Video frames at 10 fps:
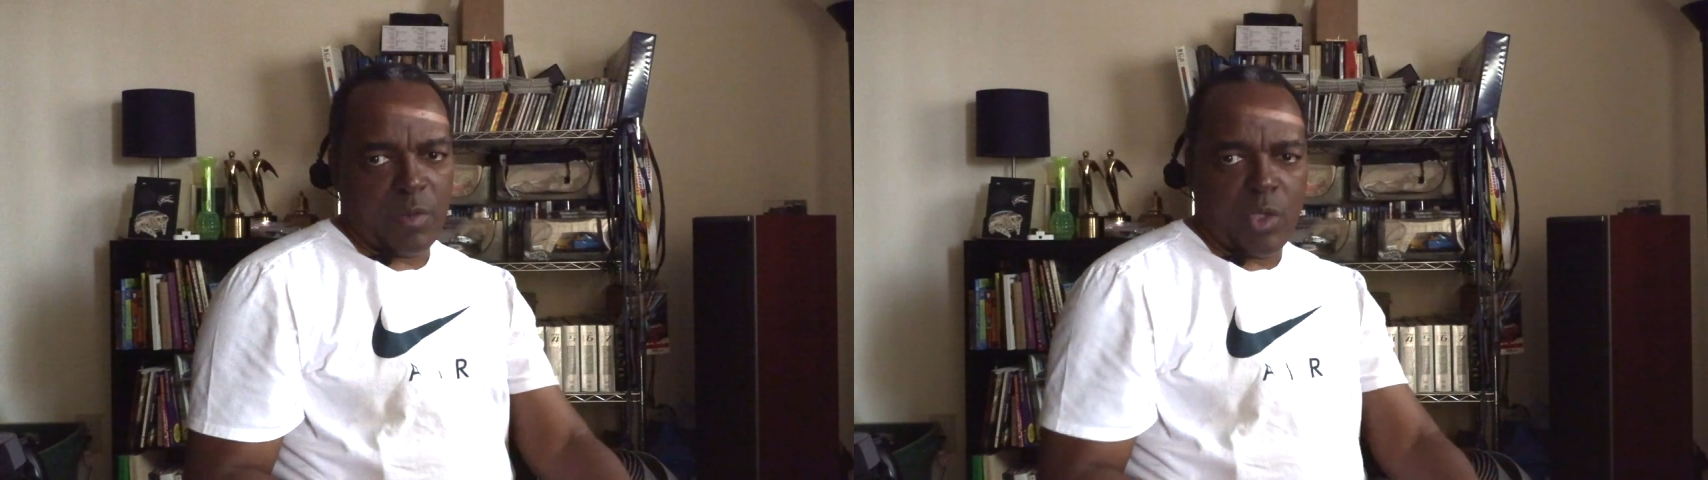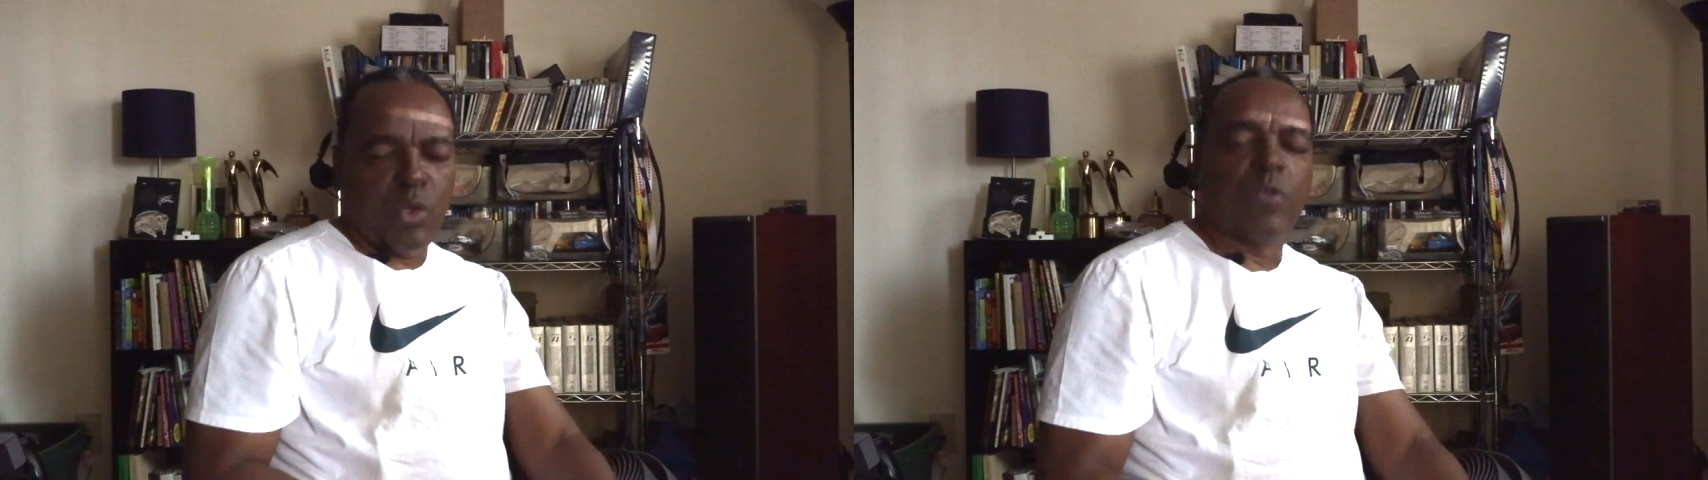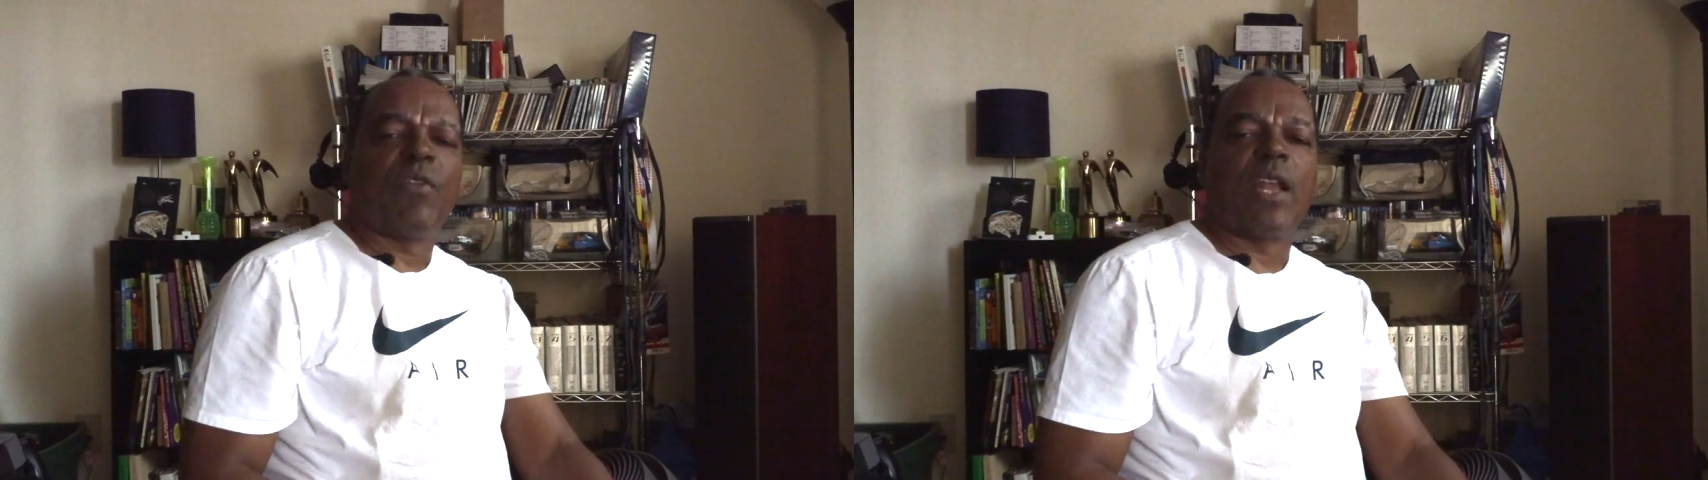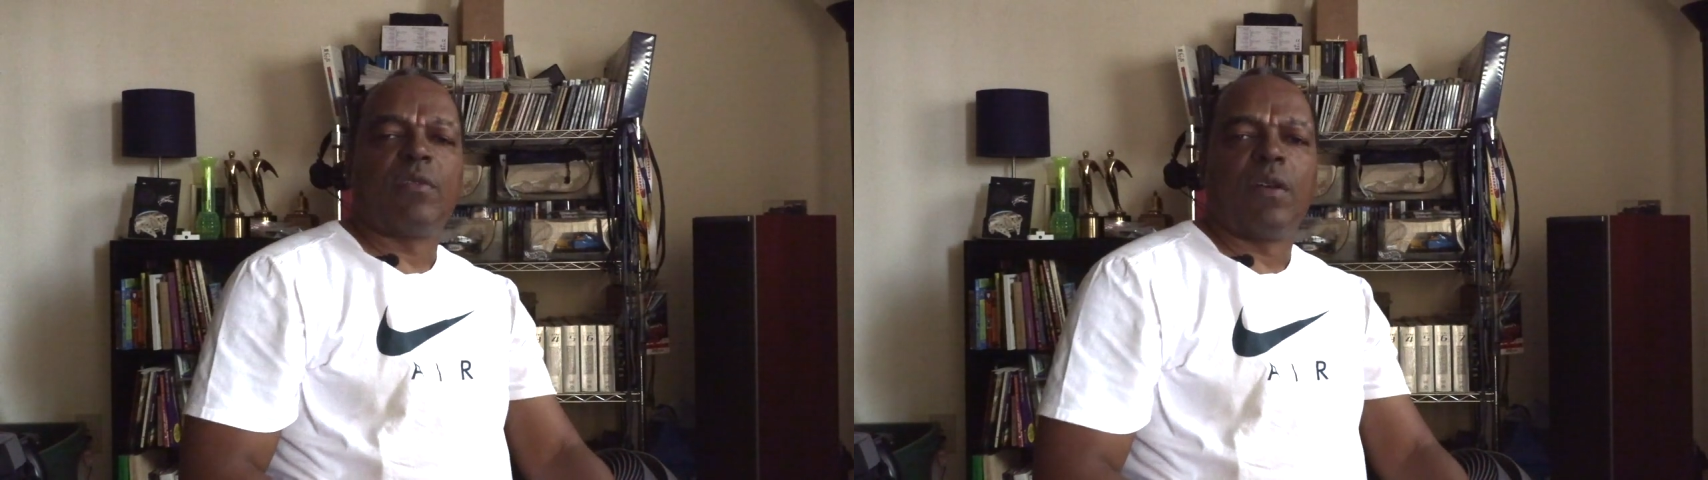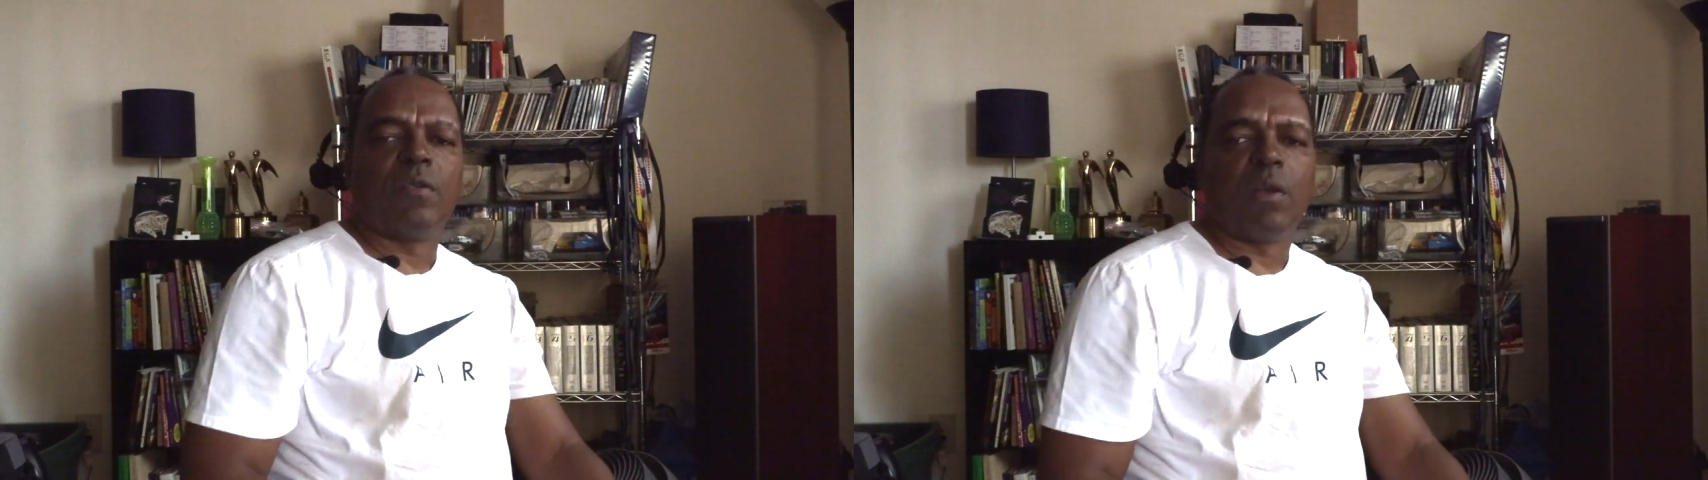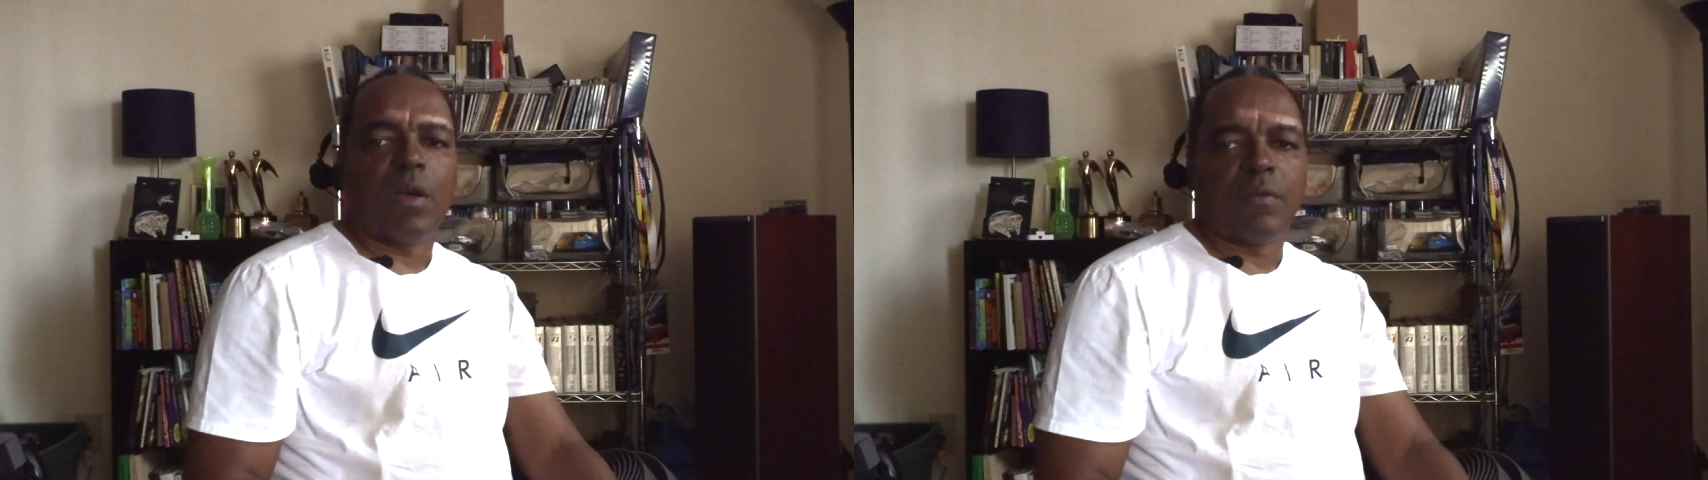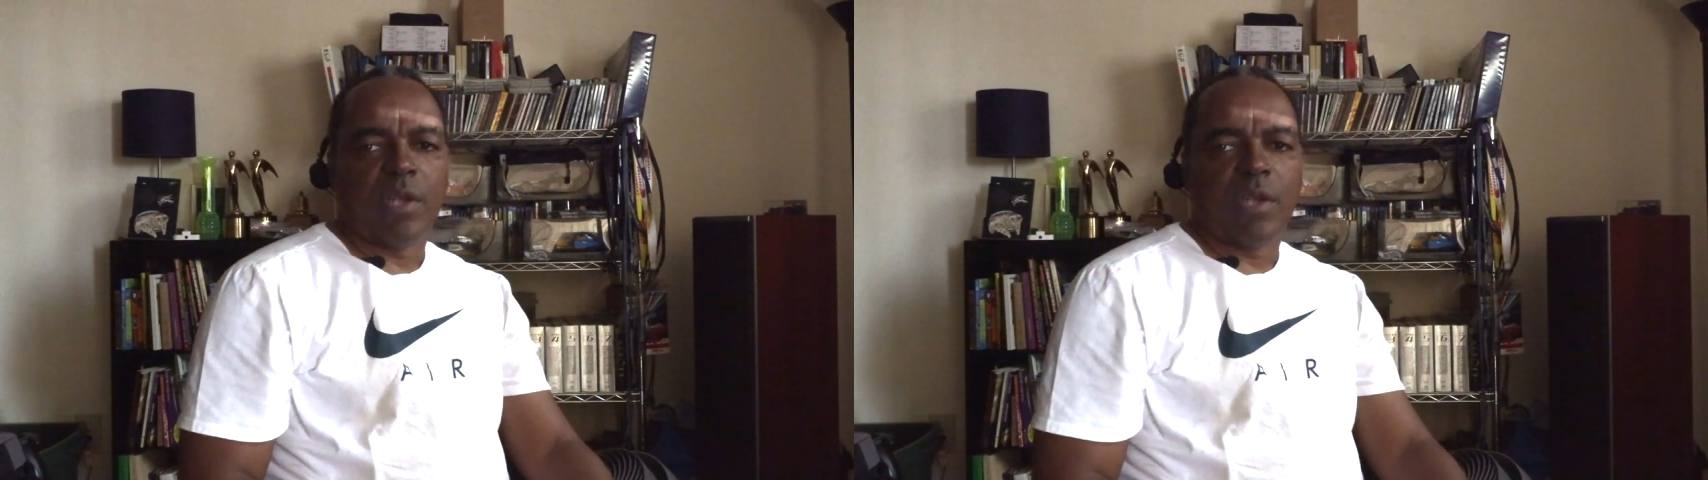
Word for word: huge fan of, of,